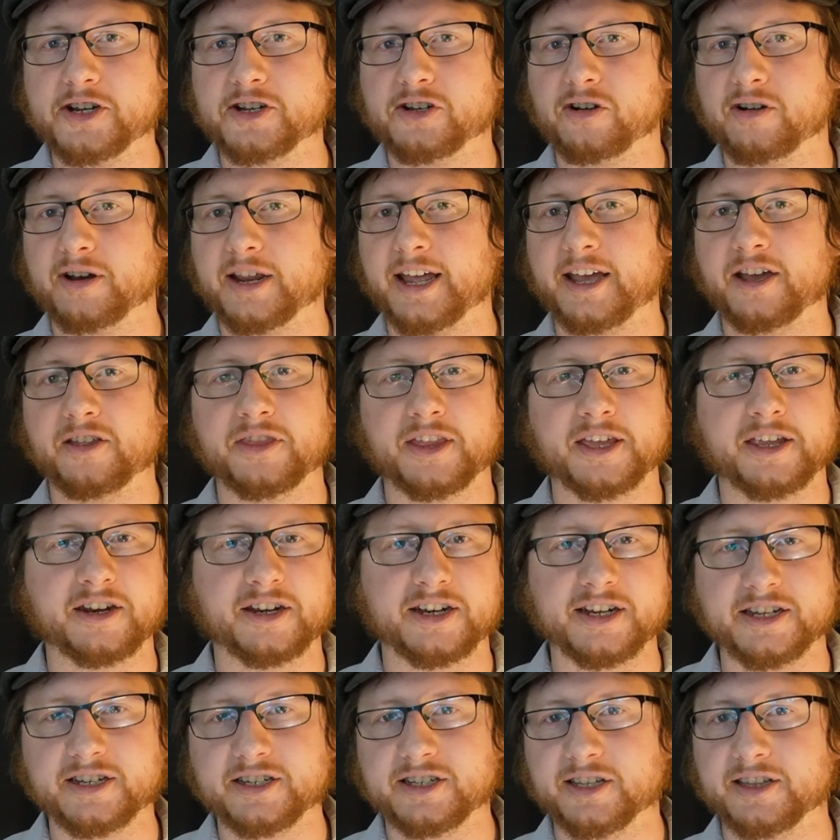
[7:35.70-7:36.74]
your account, they could
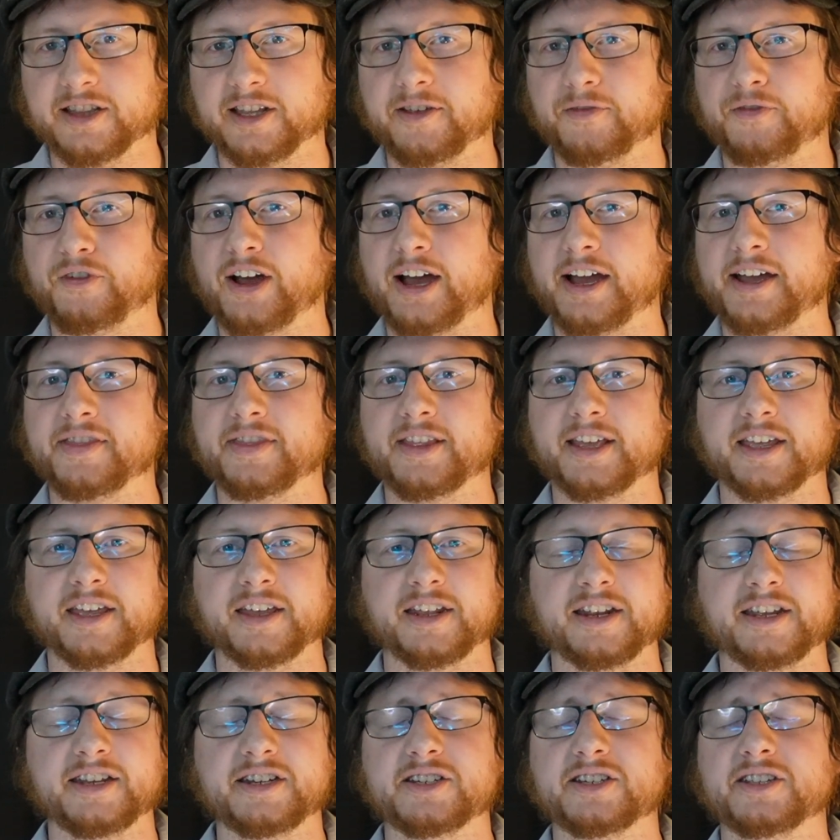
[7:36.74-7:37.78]
instantly fine, they could
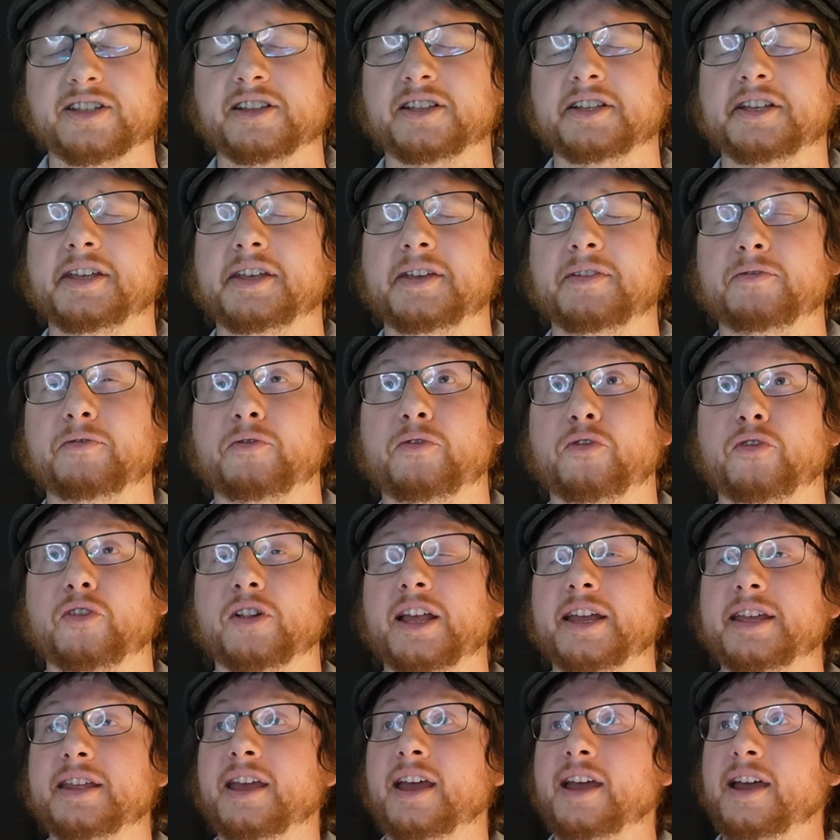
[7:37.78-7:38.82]
instantly
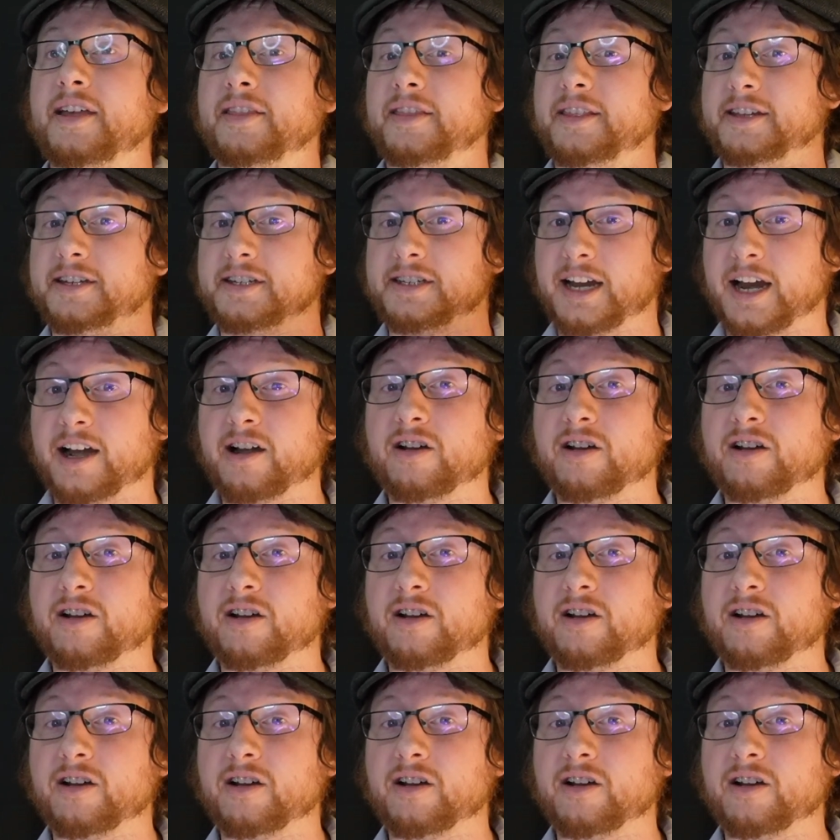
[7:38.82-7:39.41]
inflate the entire